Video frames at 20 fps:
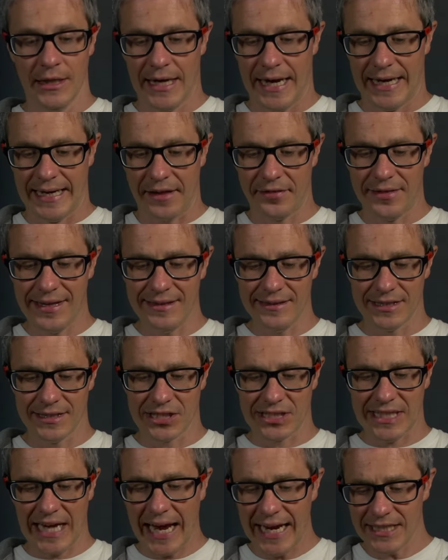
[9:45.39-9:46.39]
And I think the
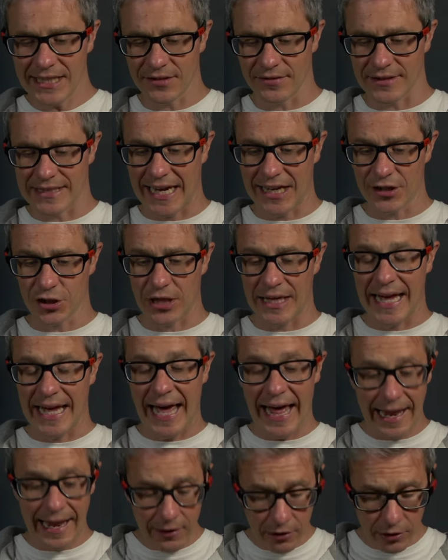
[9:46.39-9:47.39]
size of it actually
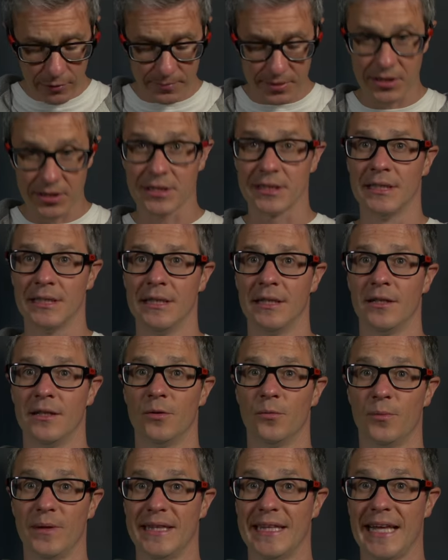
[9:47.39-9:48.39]
helps
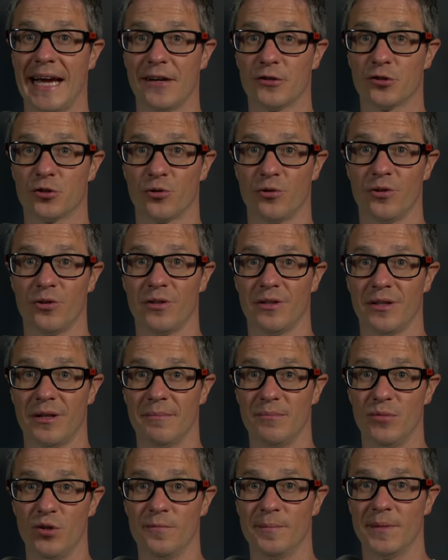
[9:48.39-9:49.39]
with the actual
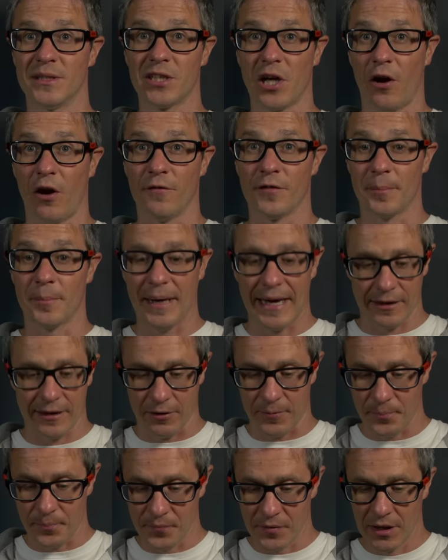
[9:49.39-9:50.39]
movement of the
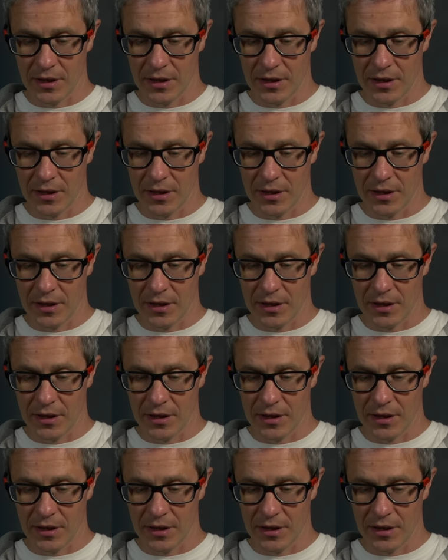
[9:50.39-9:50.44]
paddle.